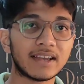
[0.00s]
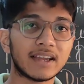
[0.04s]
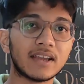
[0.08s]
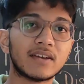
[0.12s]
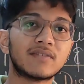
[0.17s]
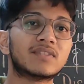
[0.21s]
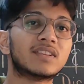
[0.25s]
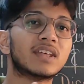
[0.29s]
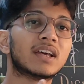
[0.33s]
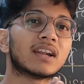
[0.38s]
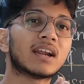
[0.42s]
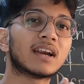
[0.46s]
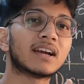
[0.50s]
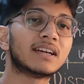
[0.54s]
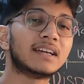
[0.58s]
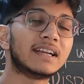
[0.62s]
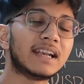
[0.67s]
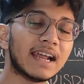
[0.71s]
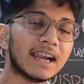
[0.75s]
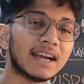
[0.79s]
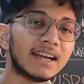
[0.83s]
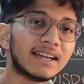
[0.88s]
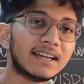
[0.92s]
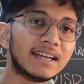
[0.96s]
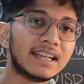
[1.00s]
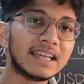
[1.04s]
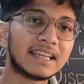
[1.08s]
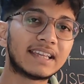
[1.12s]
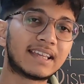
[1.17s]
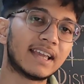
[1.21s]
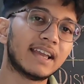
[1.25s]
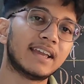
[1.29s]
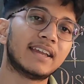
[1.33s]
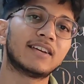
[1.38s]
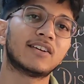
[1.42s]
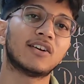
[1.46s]
If there are dead,
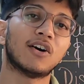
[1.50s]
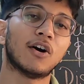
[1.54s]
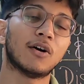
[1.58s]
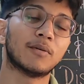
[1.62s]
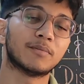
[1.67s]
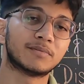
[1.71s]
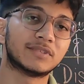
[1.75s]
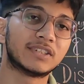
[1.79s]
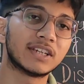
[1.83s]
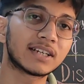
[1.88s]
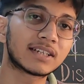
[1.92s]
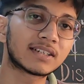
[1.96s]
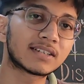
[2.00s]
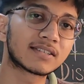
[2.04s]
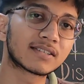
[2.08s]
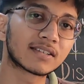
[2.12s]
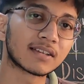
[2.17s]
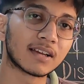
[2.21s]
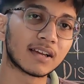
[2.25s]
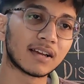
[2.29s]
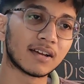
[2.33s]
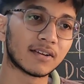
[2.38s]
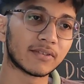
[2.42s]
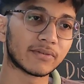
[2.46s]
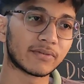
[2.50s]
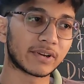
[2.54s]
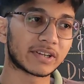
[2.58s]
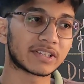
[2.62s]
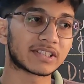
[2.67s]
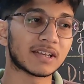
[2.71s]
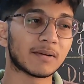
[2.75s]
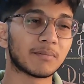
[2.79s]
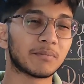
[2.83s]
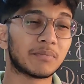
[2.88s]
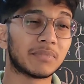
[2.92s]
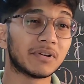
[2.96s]
decaying objects, for
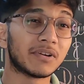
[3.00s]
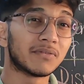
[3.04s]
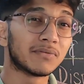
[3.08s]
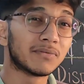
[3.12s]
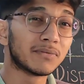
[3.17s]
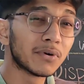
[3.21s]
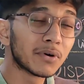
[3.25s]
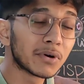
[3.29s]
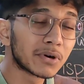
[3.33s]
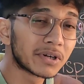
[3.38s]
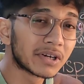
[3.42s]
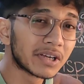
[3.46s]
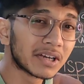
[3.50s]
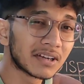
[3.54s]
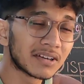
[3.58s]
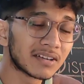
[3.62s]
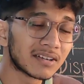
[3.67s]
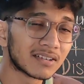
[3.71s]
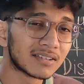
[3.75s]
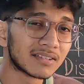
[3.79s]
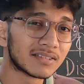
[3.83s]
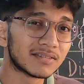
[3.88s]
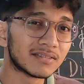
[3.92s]
example wood